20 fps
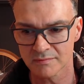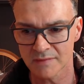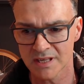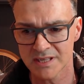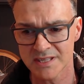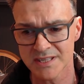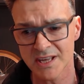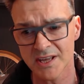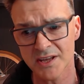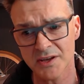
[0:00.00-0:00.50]

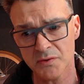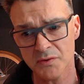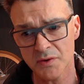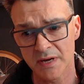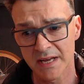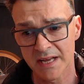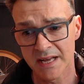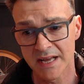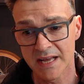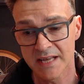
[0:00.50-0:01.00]
So
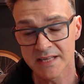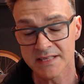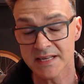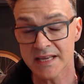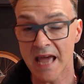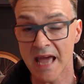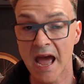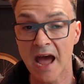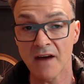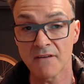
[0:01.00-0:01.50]

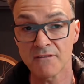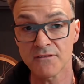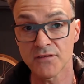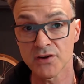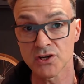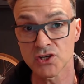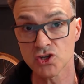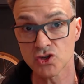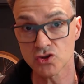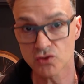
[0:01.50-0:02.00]
yeah,
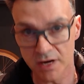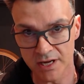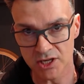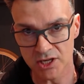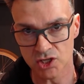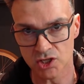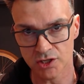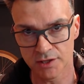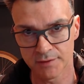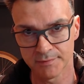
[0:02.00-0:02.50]

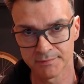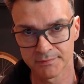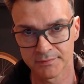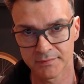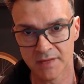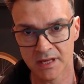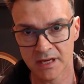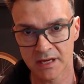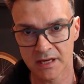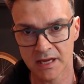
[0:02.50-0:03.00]
frustration.
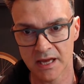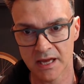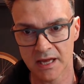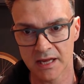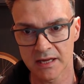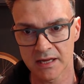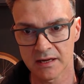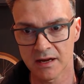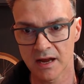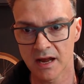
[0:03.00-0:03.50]

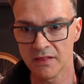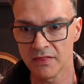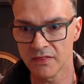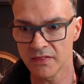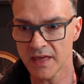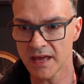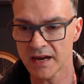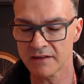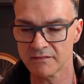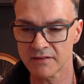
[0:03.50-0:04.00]
Okay, and
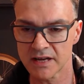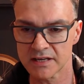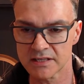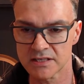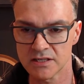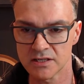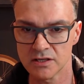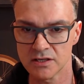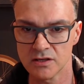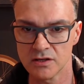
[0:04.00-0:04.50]
then I've had
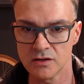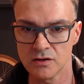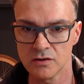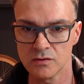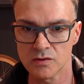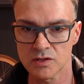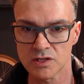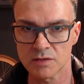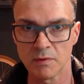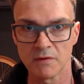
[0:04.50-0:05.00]
to
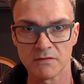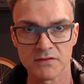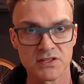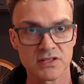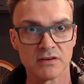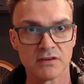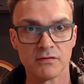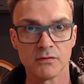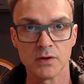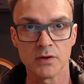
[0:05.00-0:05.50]
do some other
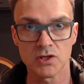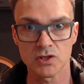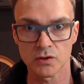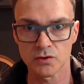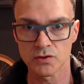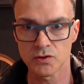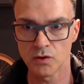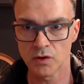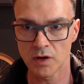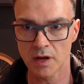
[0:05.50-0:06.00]
stuff which I'll
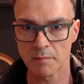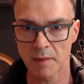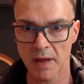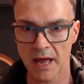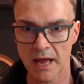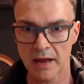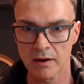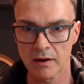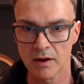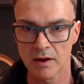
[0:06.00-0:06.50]
talk
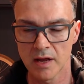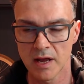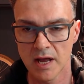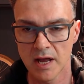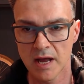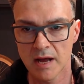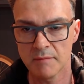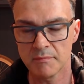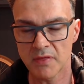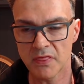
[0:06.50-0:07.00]
about.
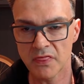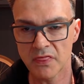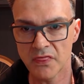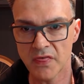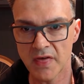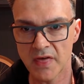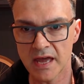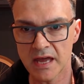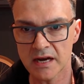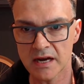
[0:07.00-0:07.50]
But
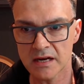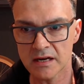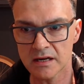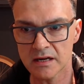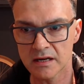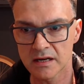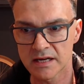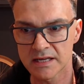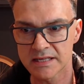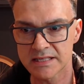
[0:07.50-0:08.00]
then
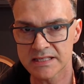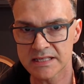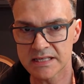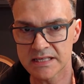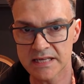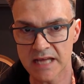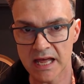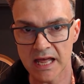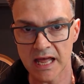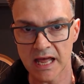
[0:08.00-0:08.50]

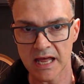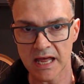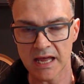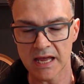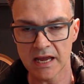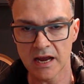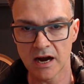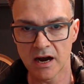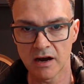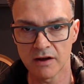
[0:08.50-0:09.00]

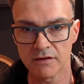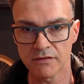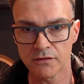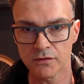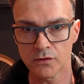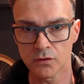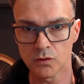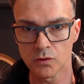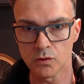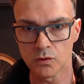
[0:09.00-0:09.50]
today I
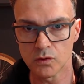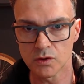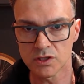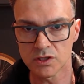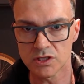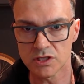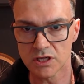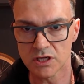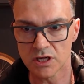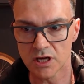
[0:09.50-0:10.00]

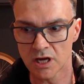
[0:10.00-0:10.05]
thought,